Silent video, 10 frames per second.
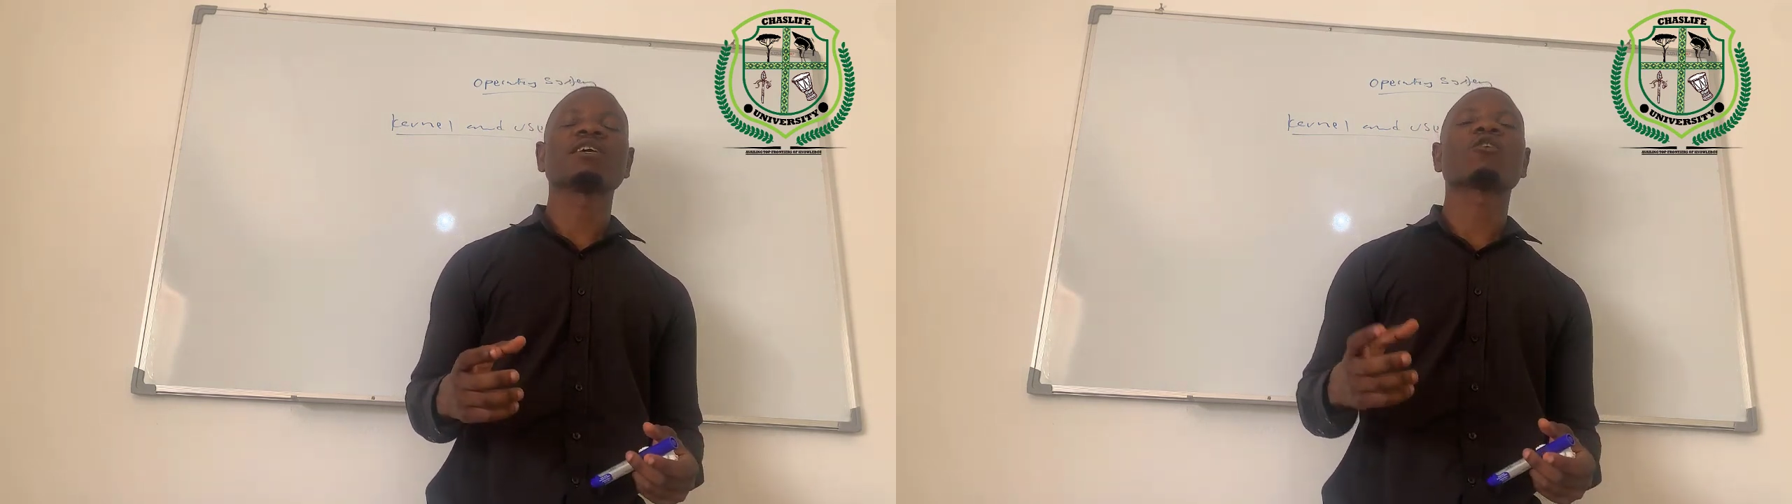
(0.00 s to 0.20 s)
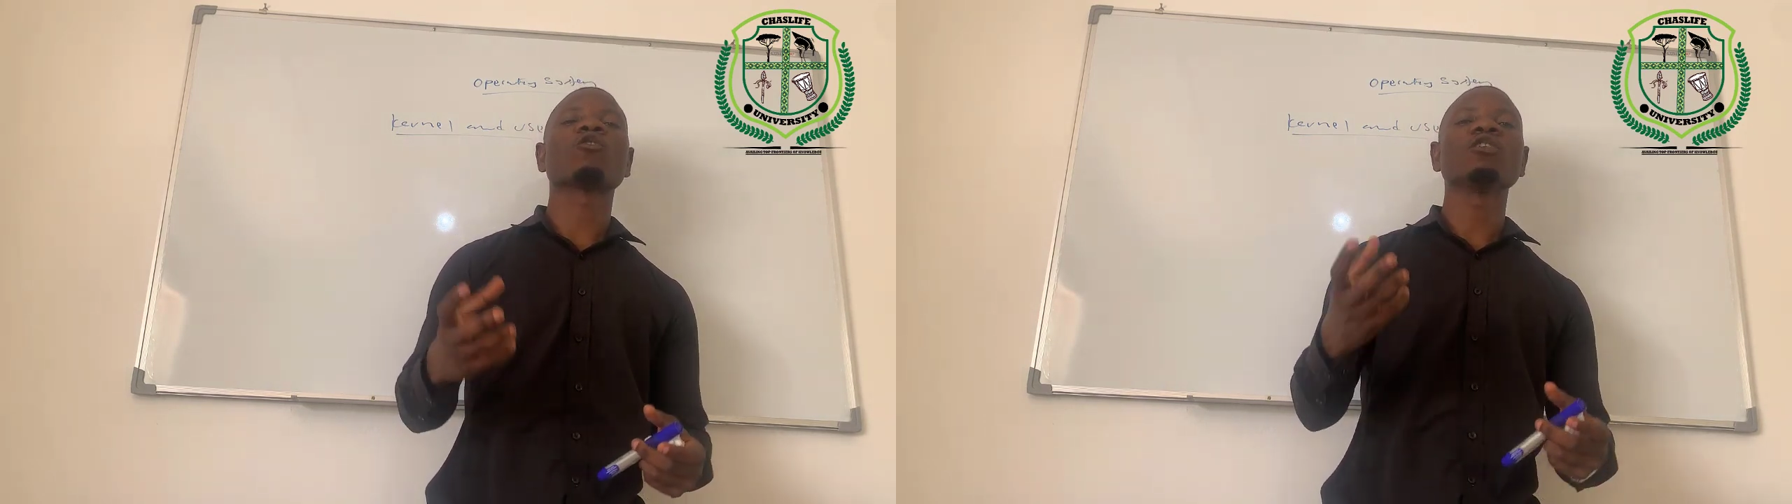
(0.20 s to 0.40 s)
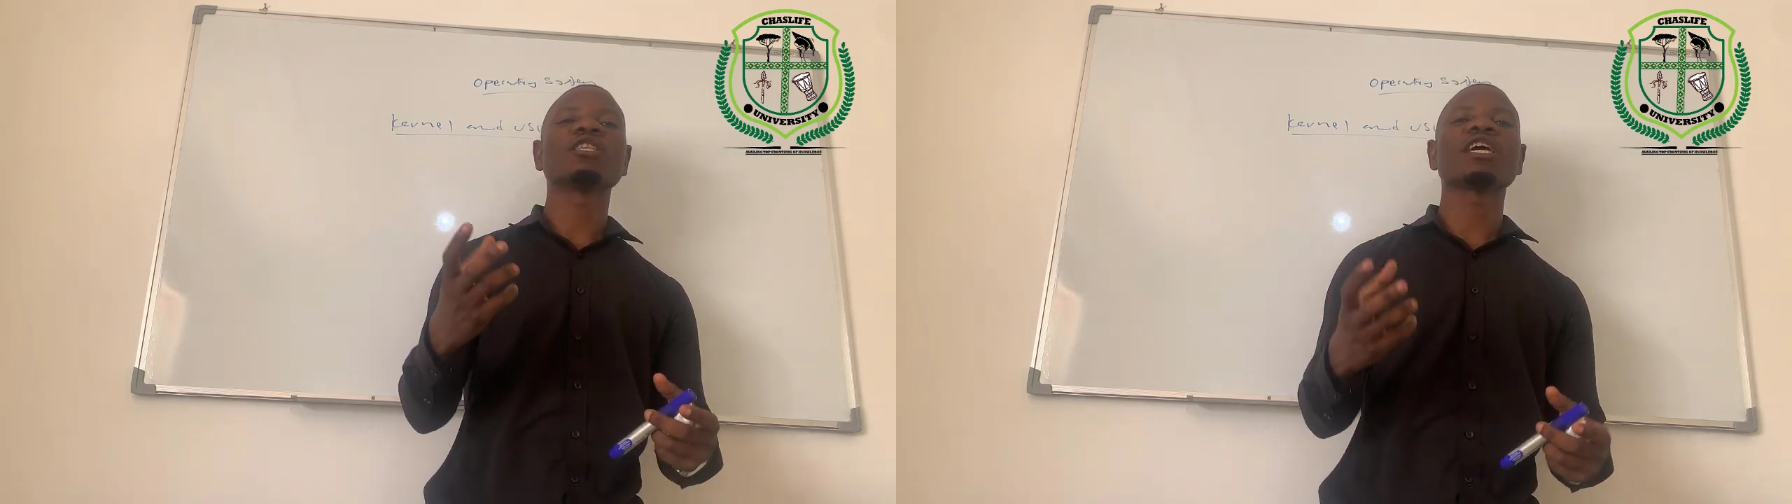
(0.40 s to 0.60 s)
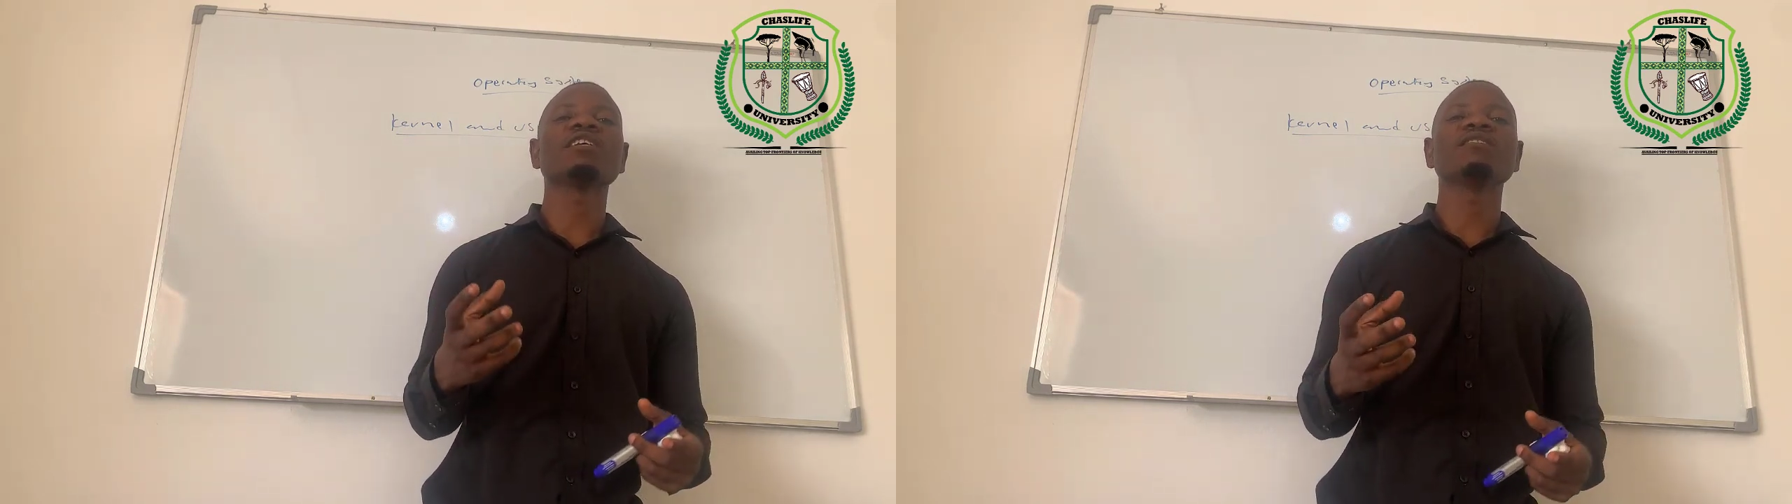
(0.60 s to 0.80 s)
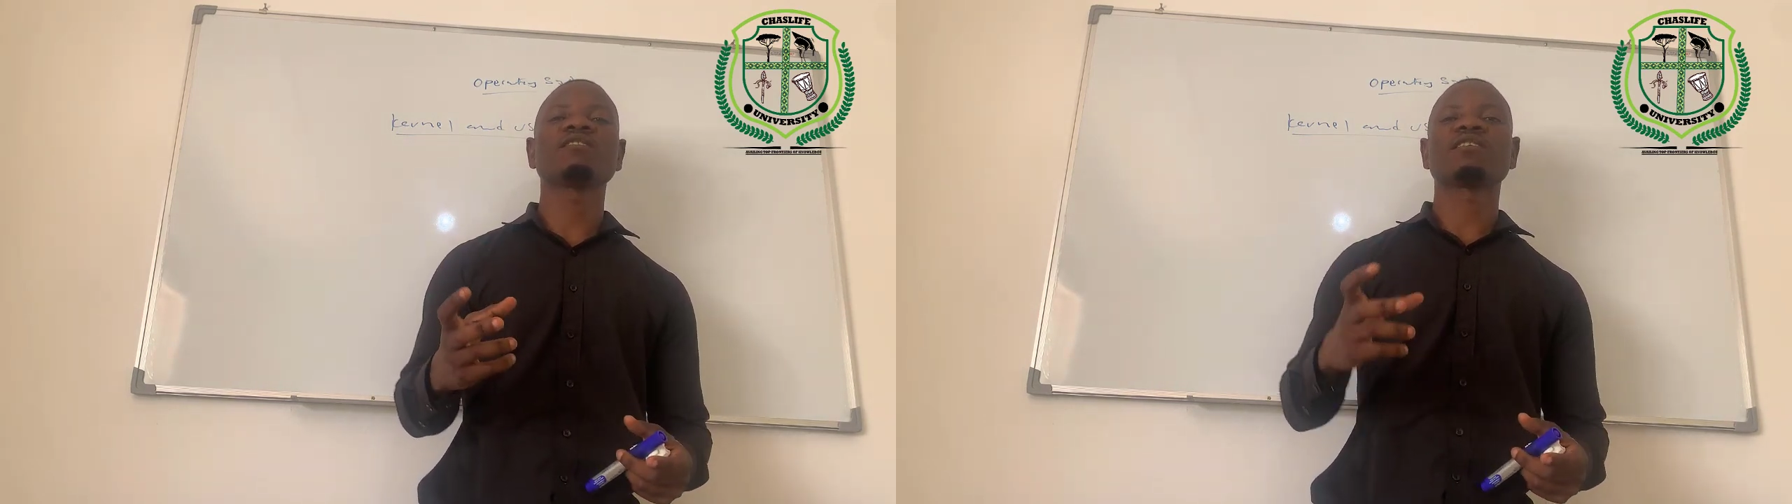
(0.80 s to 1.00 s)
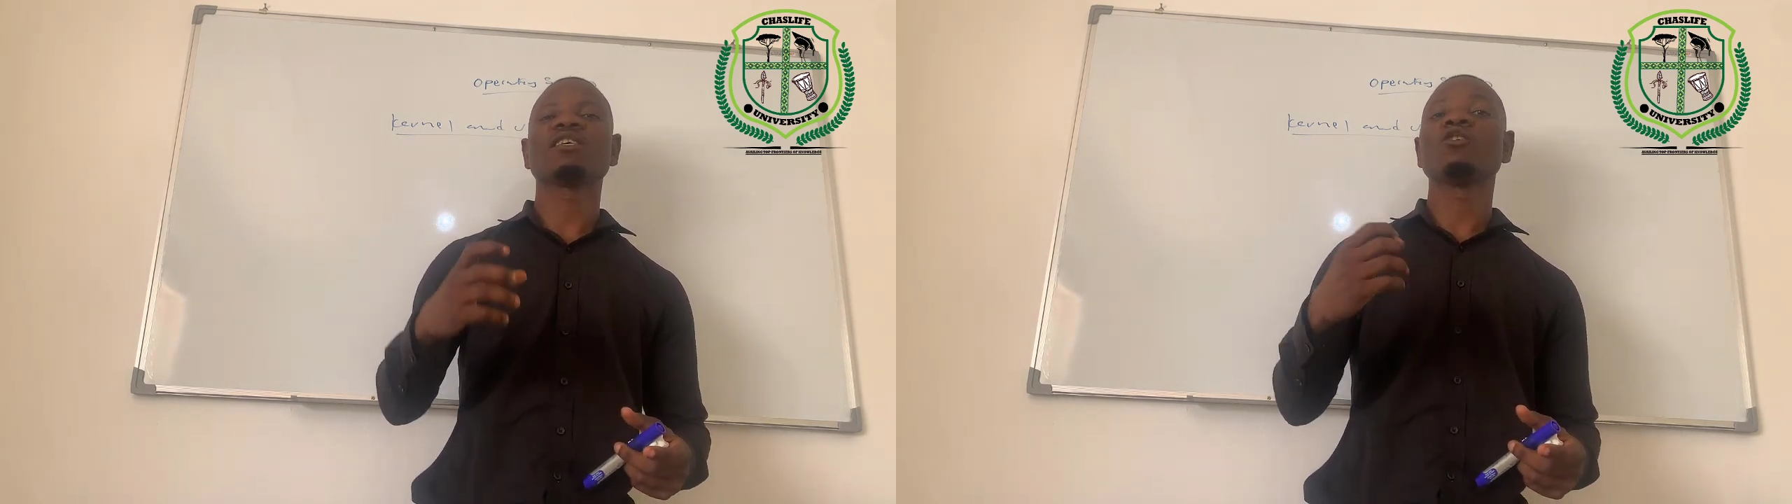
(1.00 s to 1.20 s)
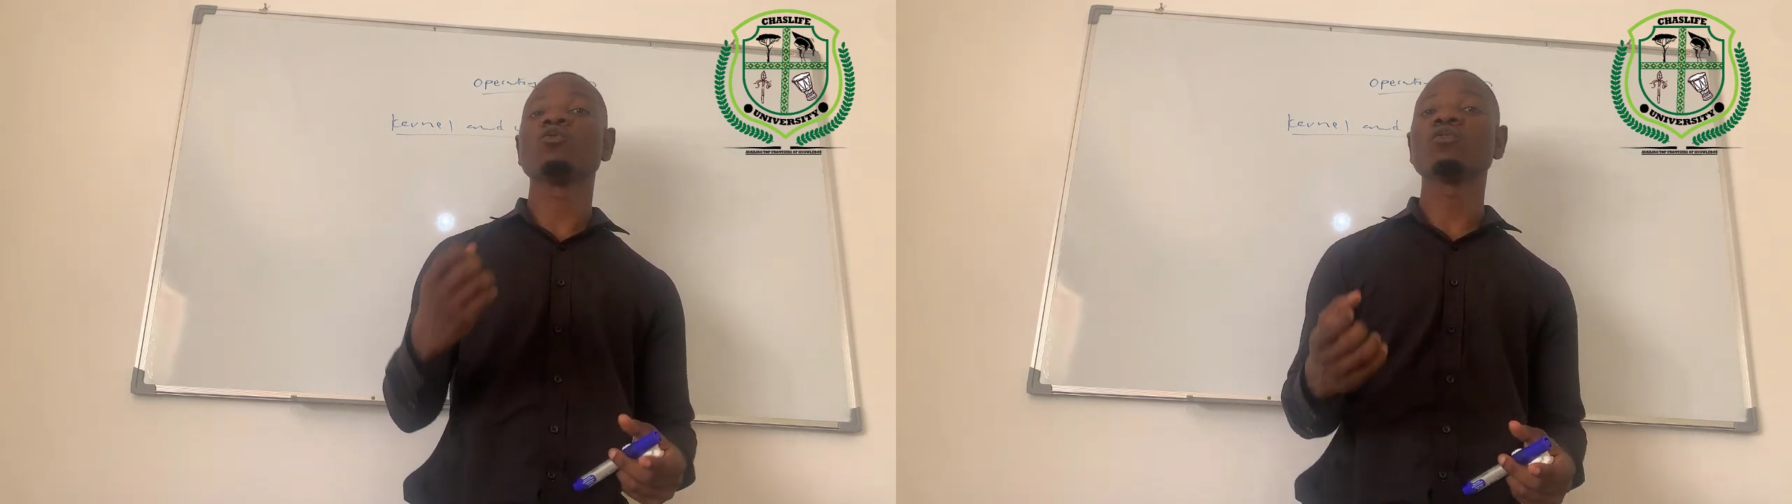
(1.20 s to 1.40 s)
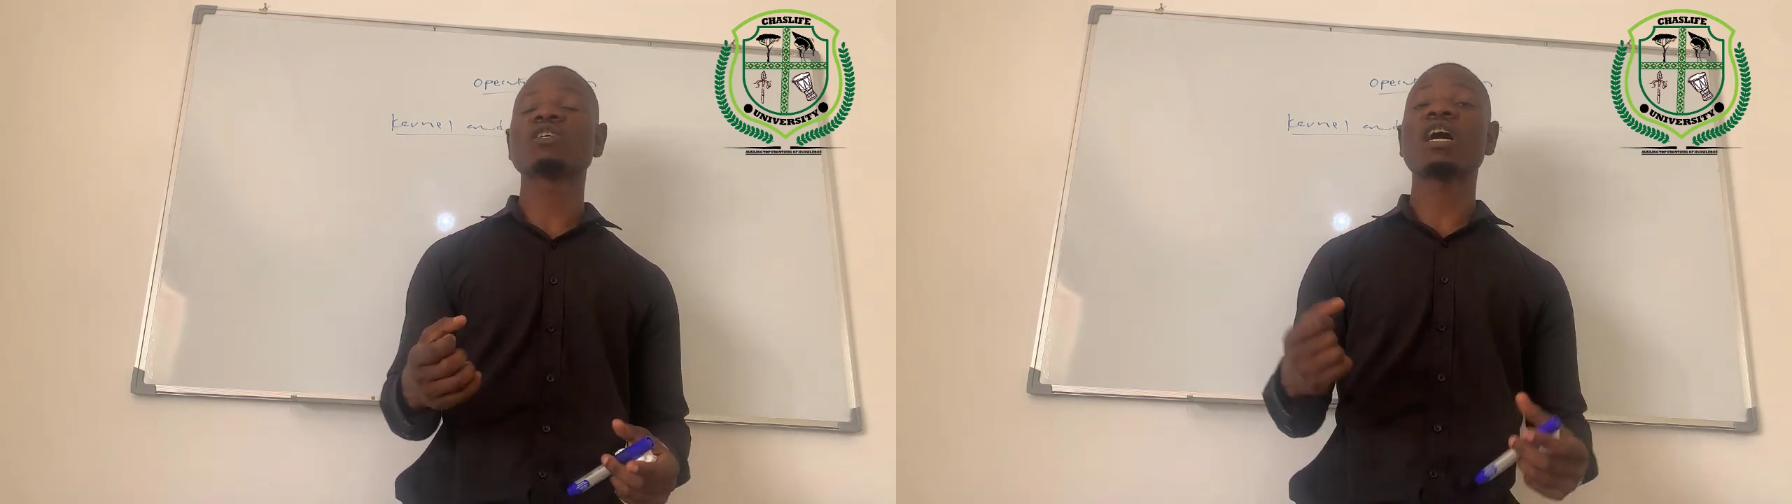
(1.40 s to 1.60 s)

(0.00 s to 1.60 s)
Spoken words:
contains user